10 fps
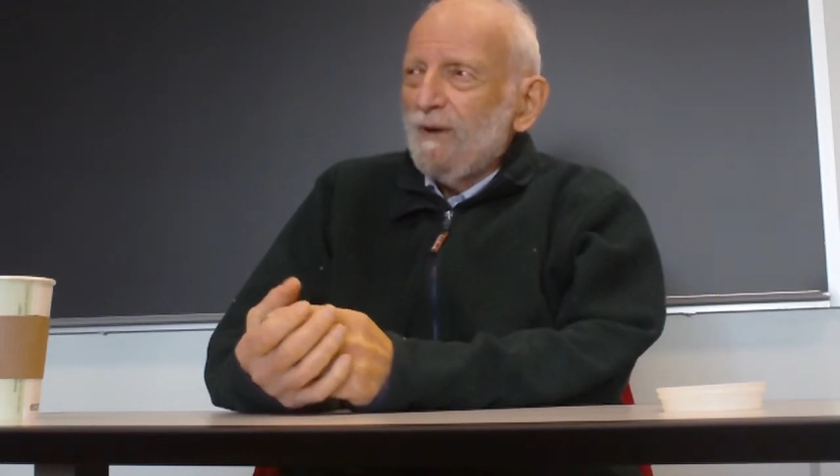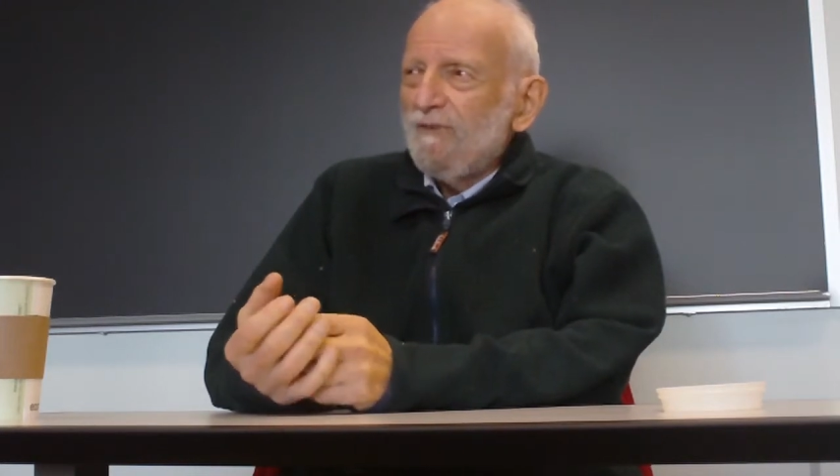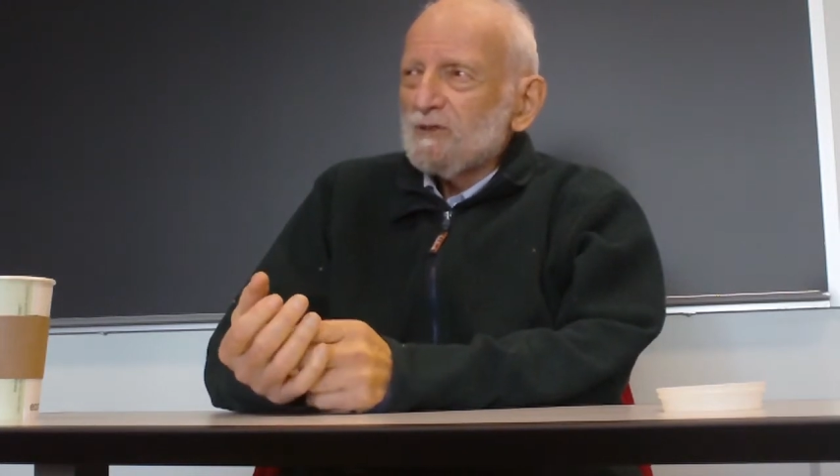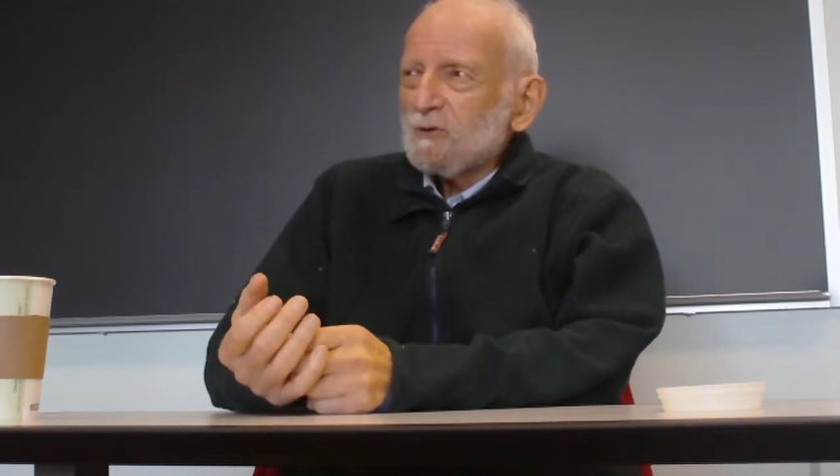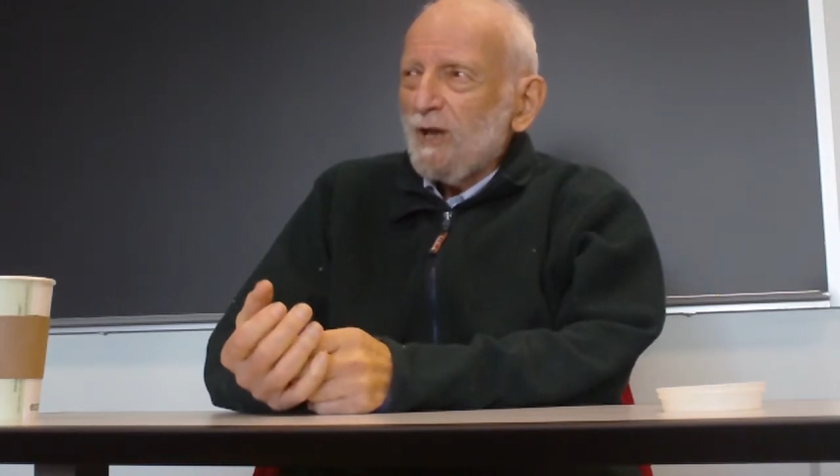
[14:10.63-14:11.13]

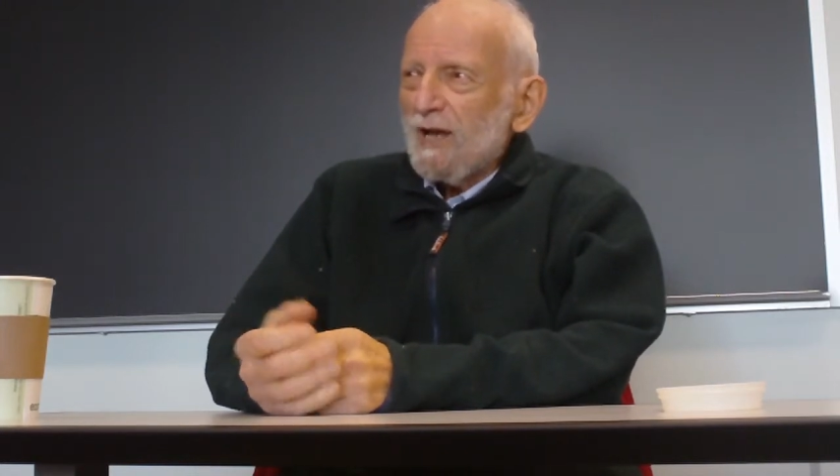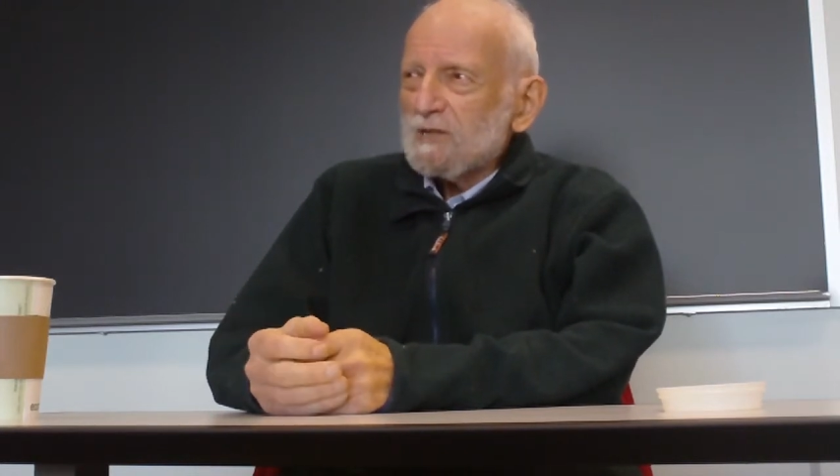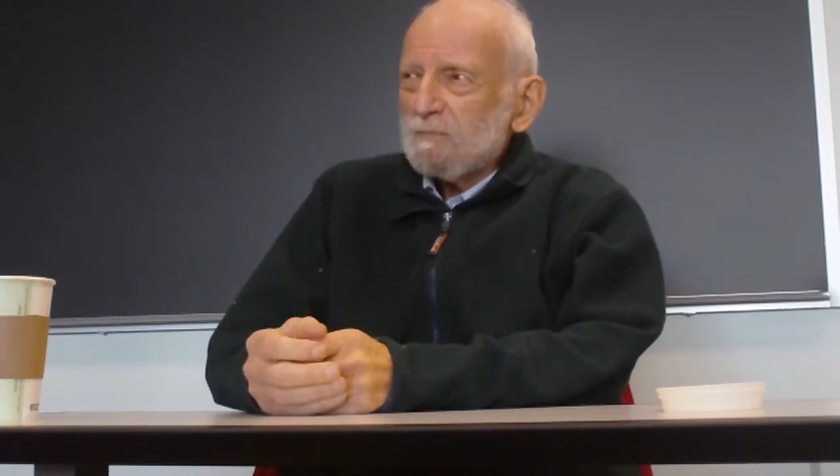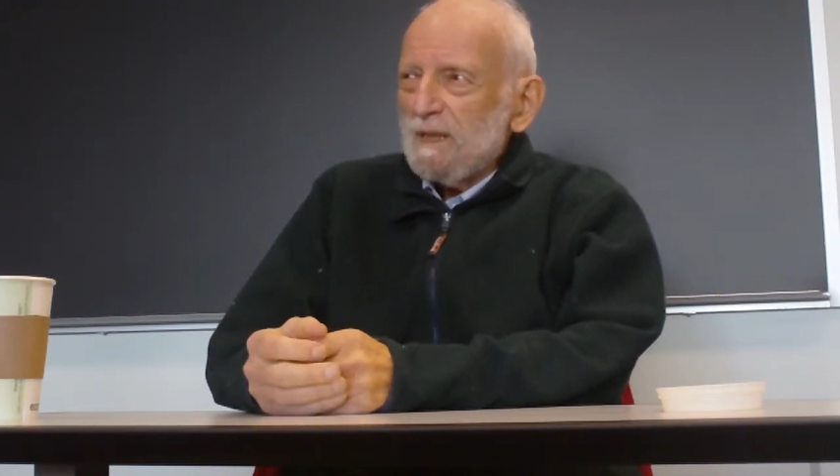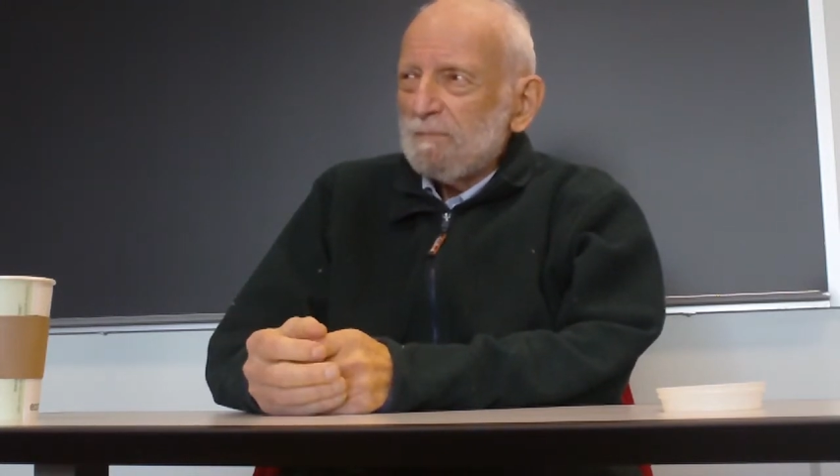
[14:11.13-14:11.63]

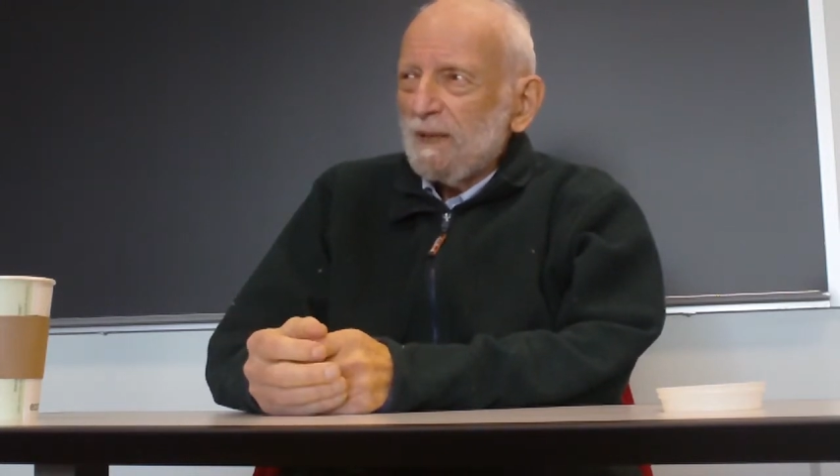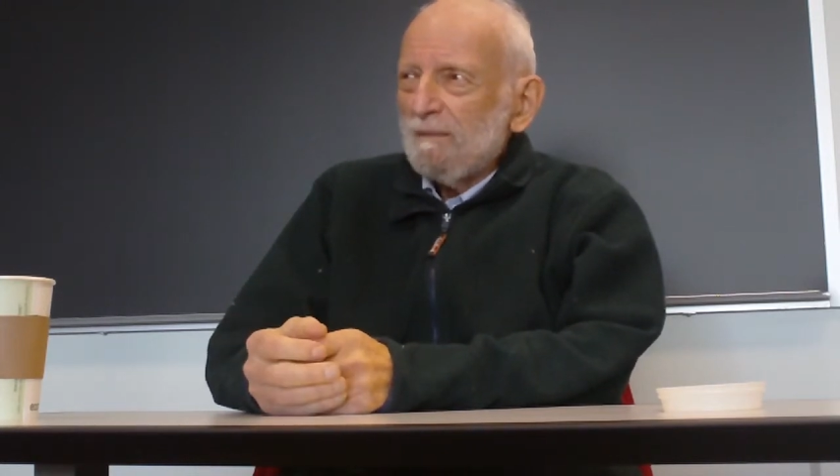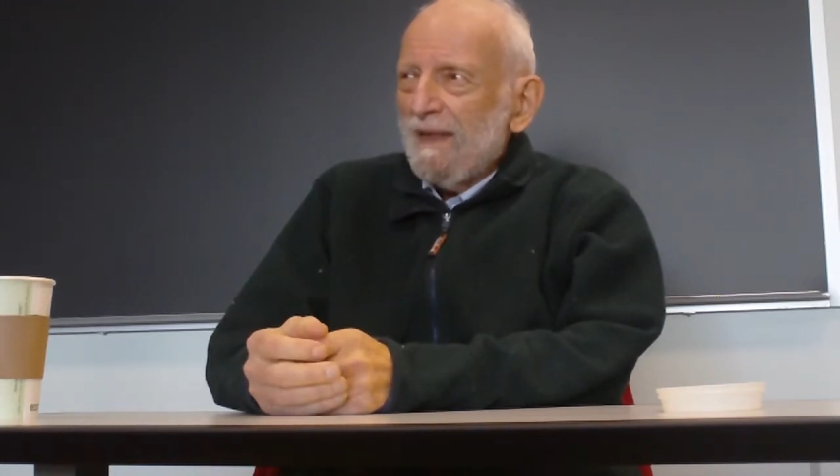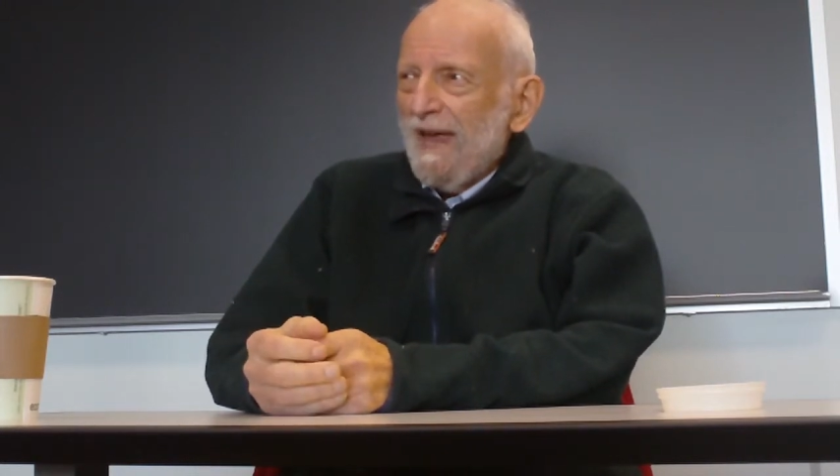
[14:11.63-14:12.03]
visualize people